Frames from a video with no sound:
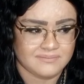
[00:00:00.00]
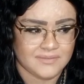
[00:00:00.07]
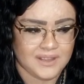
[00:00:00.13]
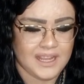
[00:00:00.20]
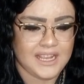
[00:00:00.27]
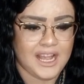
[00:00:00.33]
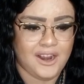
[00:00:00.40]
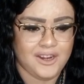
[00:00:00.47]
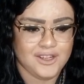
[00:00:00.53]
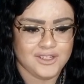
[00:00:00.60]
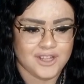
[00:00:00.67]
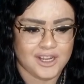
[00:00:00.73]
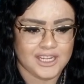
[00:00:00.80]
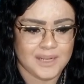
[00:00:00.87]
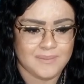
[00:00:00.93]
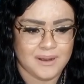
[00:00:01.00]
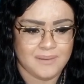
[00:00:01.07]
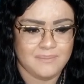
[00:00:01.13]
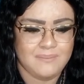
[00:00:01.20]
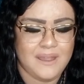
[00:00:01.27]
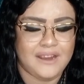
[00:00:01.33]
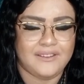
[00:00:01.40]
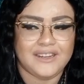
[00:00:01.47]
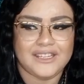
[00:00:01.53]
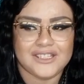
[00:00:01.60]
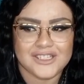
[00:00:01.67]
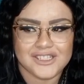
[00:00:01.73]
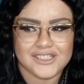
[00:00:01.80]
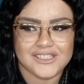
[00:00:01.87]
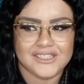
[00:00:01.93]
Like, how are you talking about
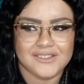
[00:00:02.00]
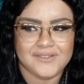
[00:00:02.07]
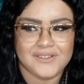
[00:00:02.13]
marriage